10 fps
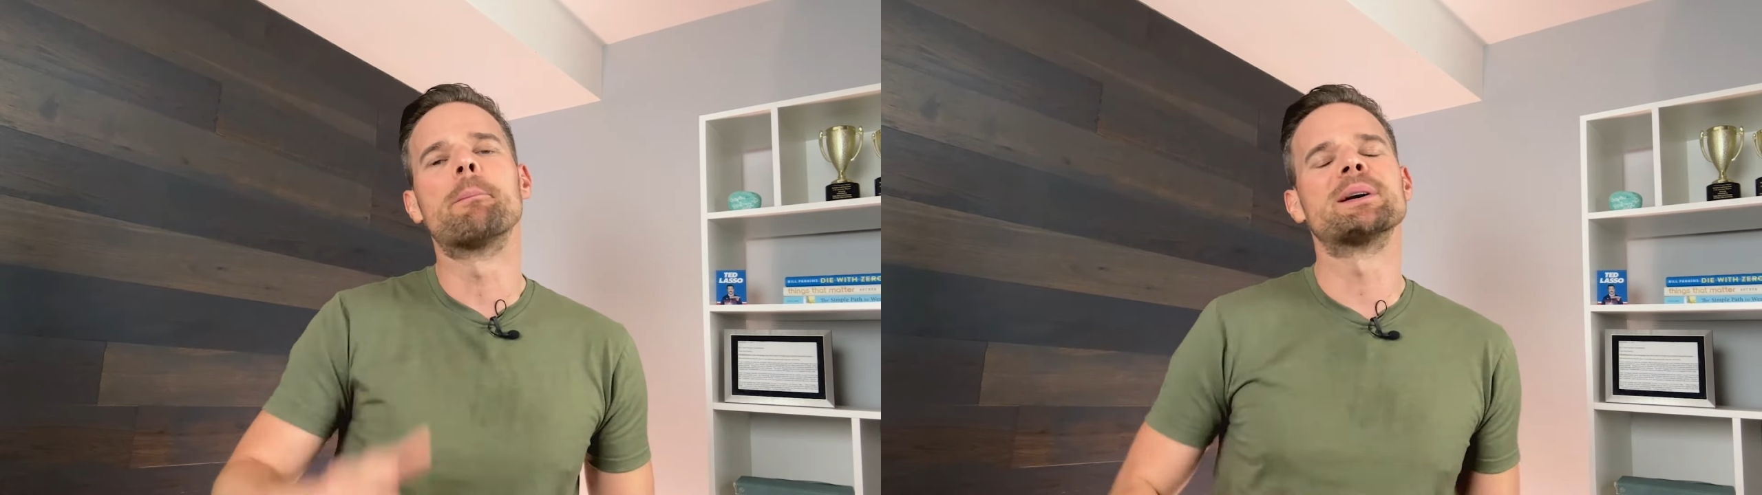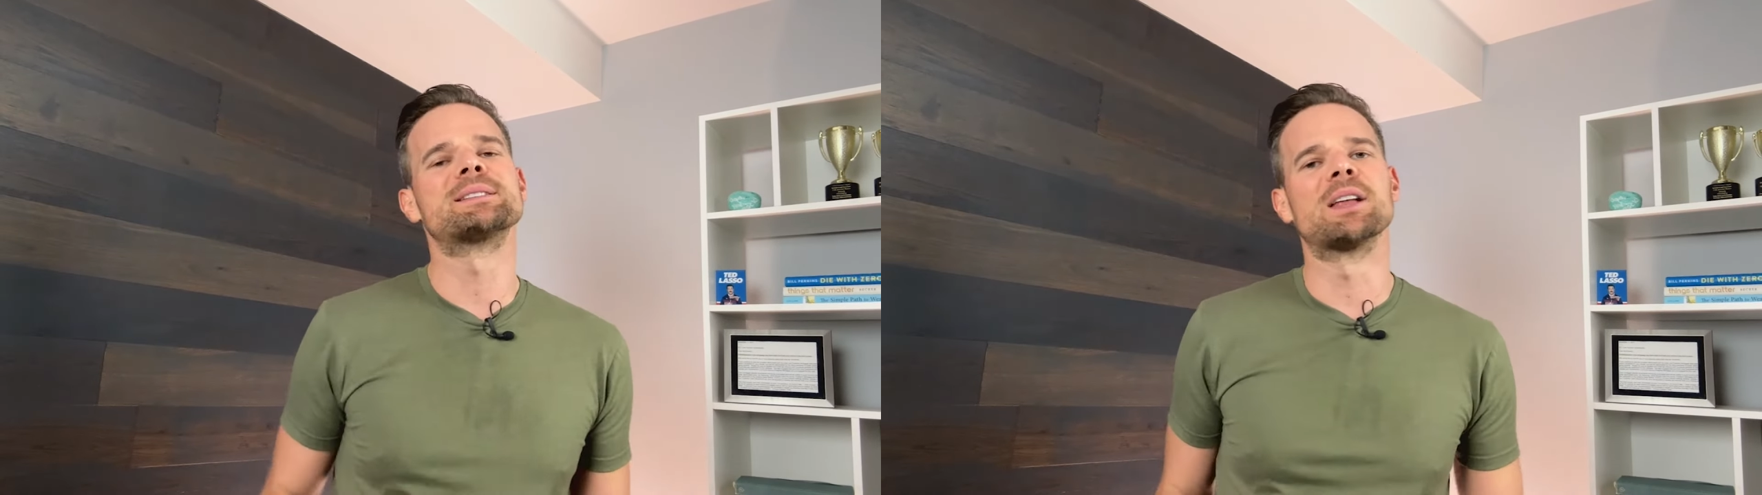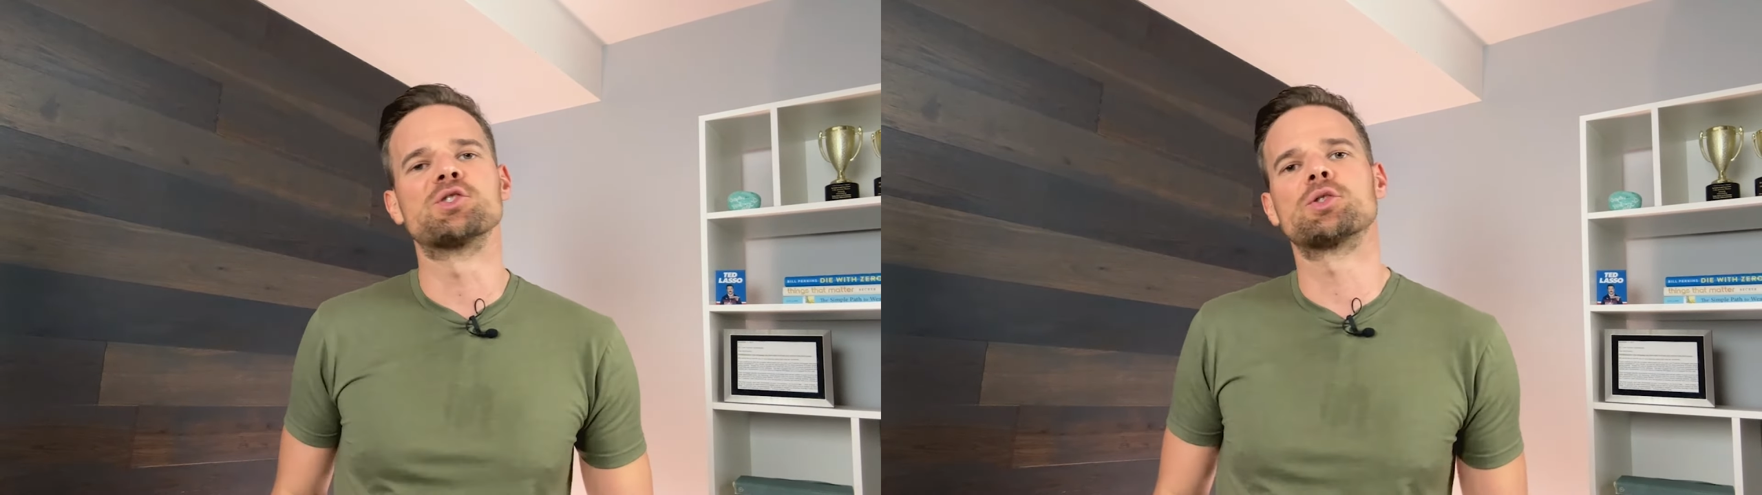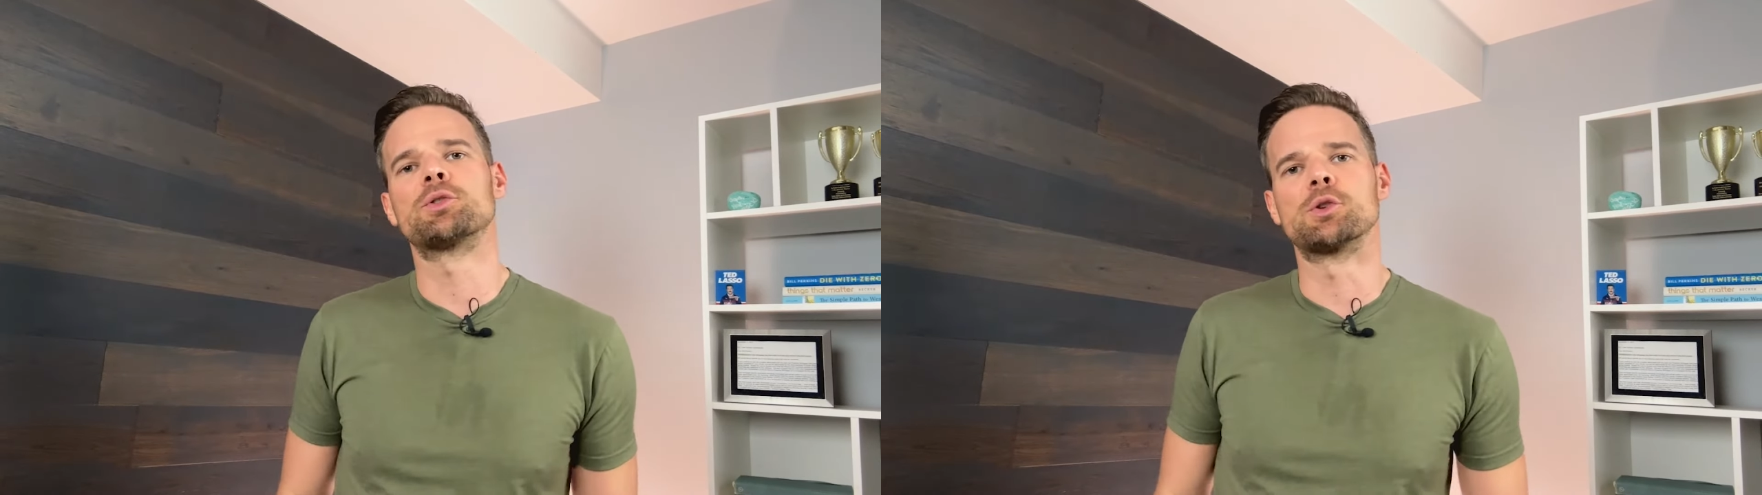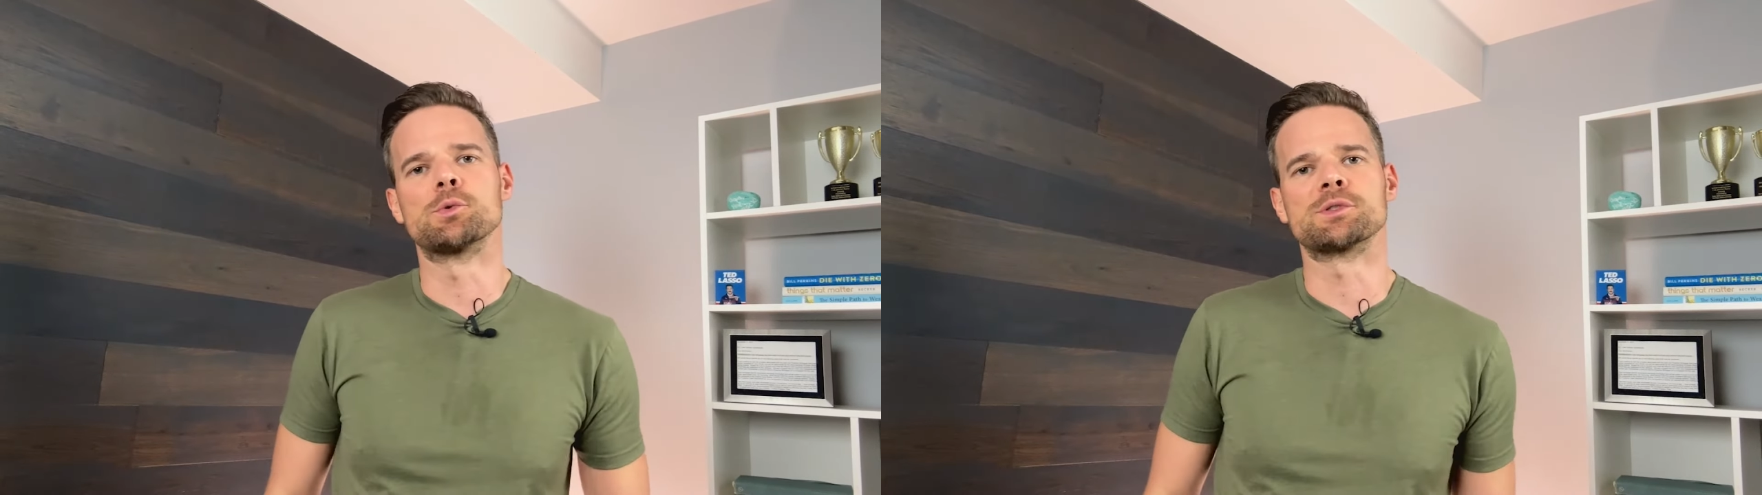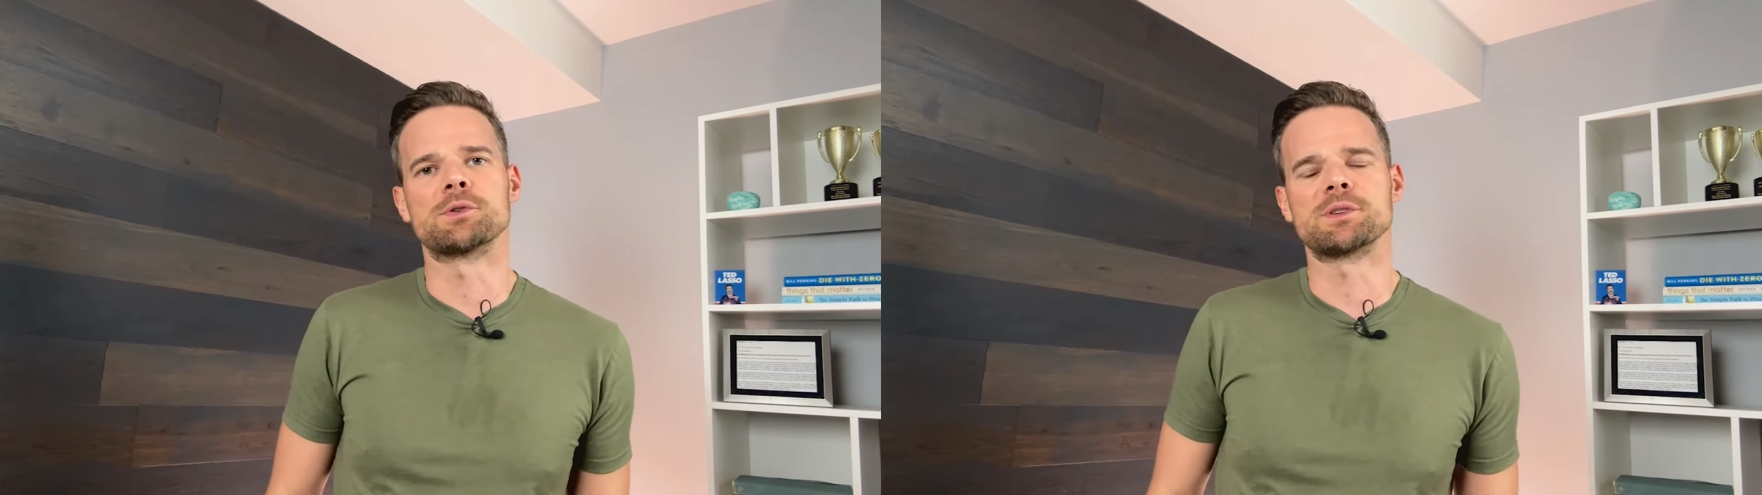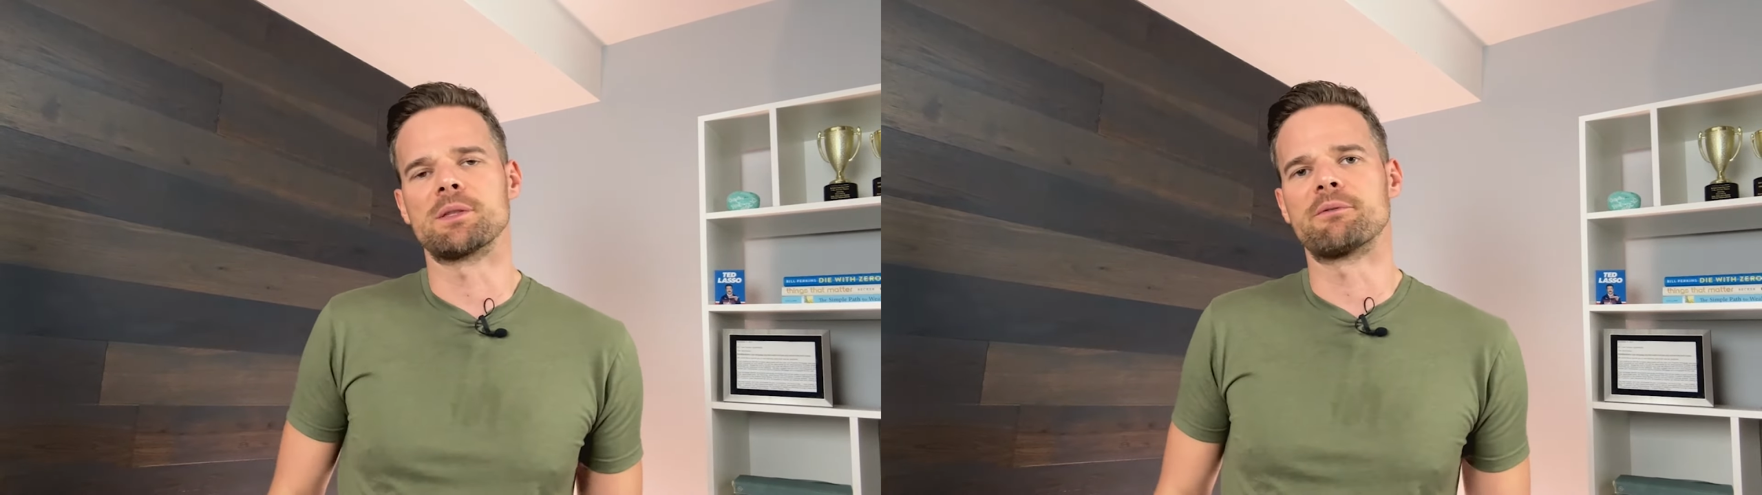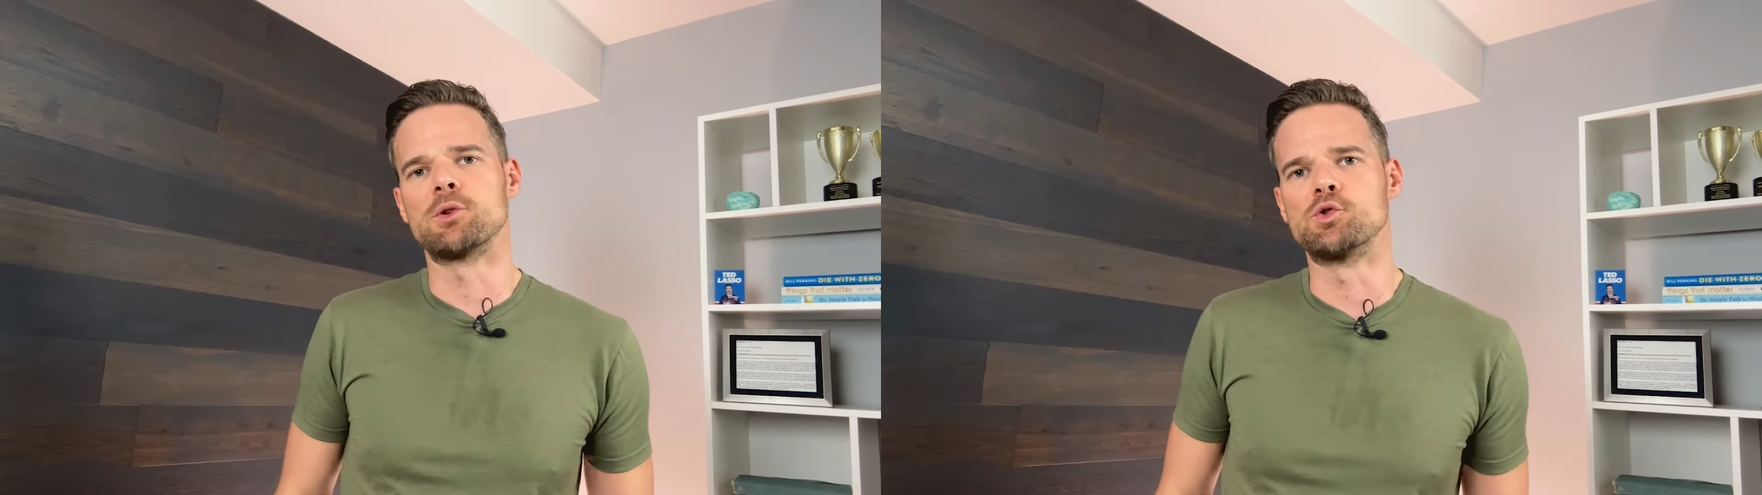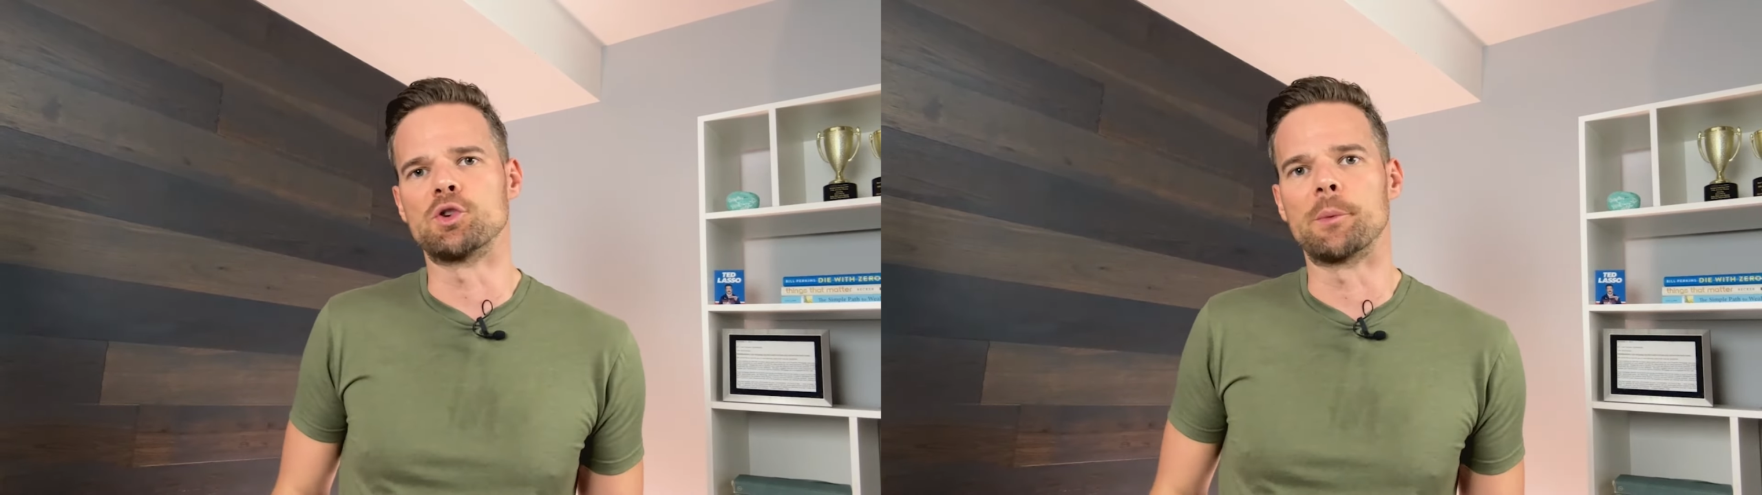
potential users in the future.